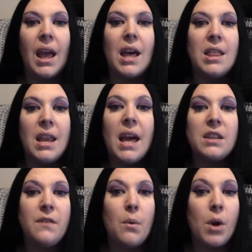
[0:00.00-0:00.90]
The next
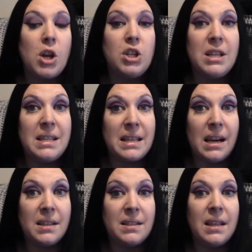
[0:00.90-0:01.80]
thing we're going to
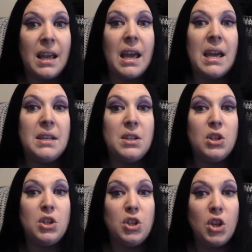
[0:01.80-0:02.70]
discuss is
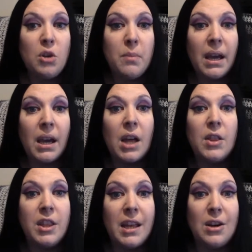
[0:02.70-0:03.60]
assuming
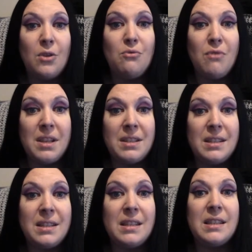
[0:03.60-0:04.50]
that they know the
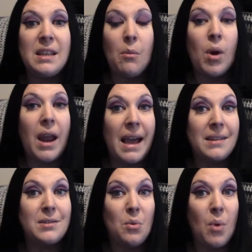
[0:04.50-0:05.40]
reasons that someone
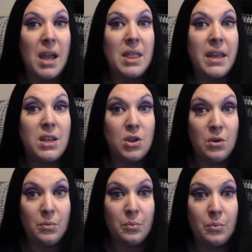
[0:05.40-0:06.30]
acts the way they do.
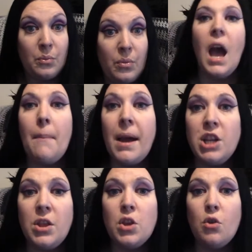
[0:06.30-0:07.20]

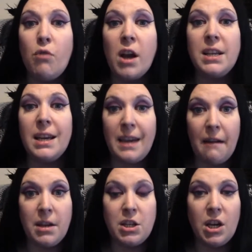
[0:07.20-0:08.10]
Imagine that you're writing a
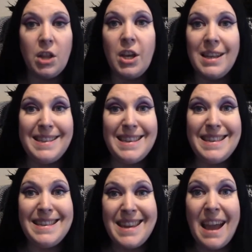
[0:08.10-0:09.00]
character that is
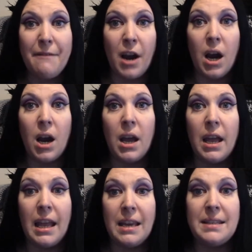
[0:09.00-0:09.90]
never
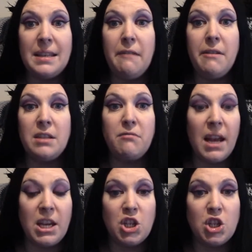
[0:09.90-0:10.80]
in a serious
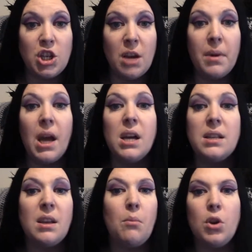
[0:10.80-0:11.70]
relationship,
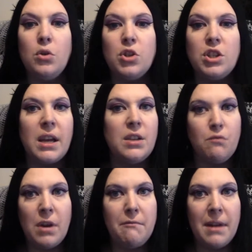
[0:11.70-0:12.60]
someone who just dates
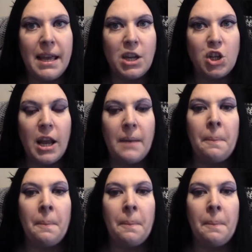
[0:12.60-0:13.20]
really, really casually.